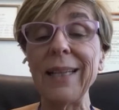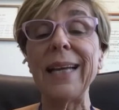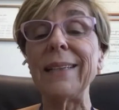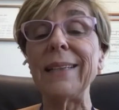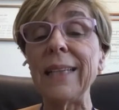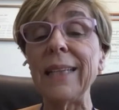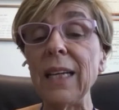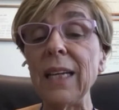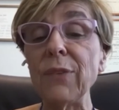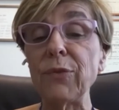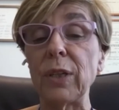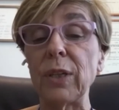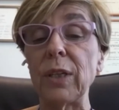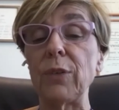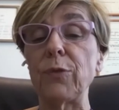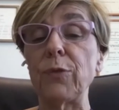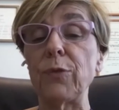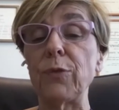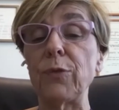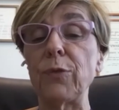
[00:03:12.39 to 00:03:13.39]
and even
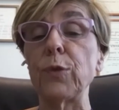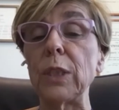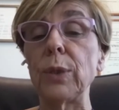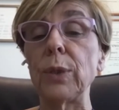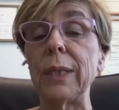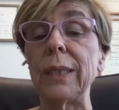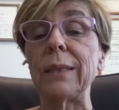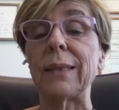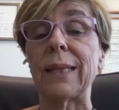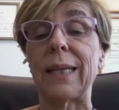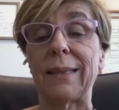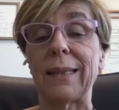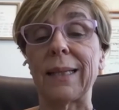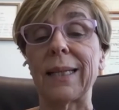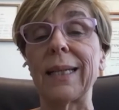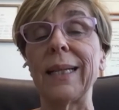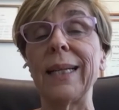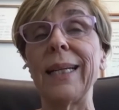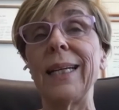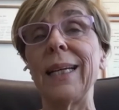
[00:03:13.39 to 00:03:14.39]
if we do it
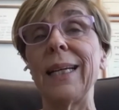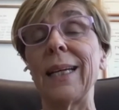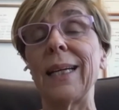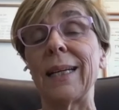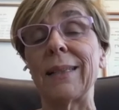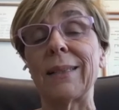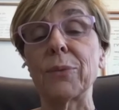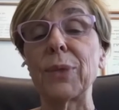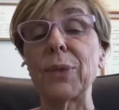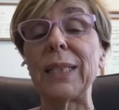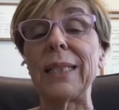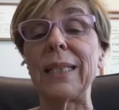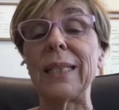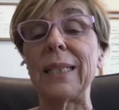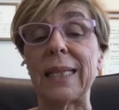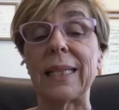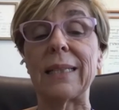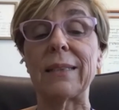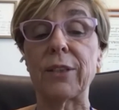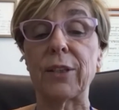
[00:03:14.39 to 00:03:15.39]
at a reading
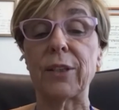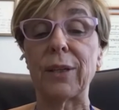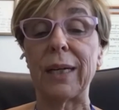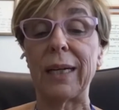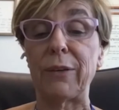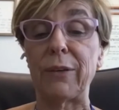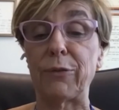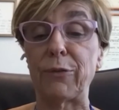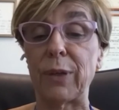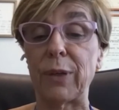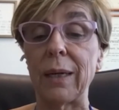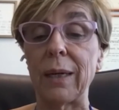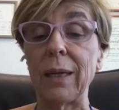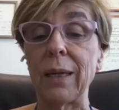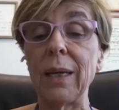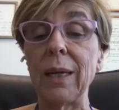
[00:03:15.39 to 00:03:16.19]
center level,